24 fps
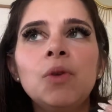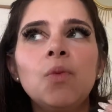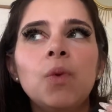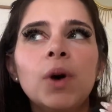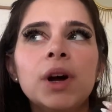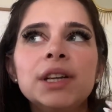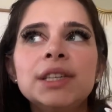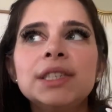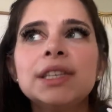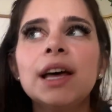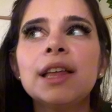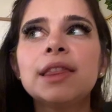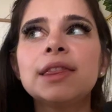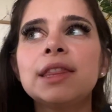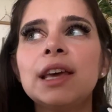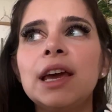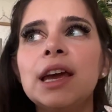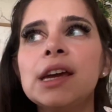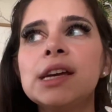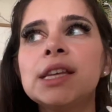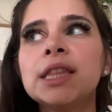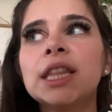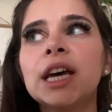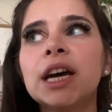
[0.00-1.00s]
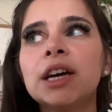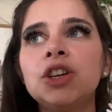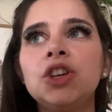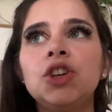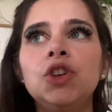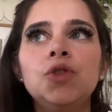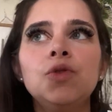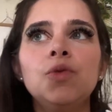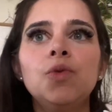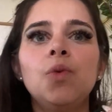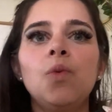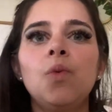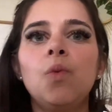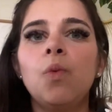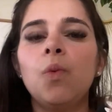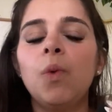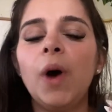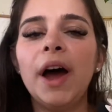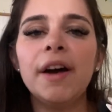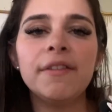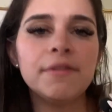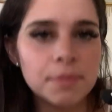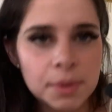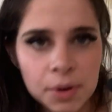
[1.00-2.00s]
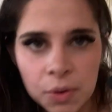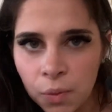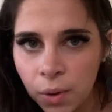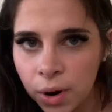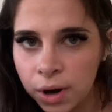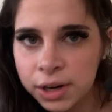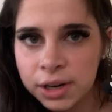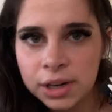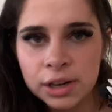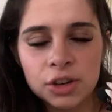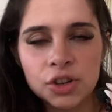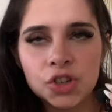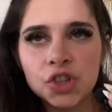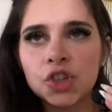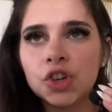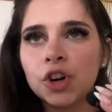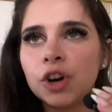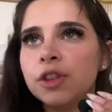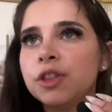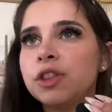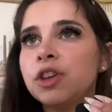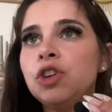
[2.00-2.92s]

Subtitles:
what is that thing that you have been wanting to start,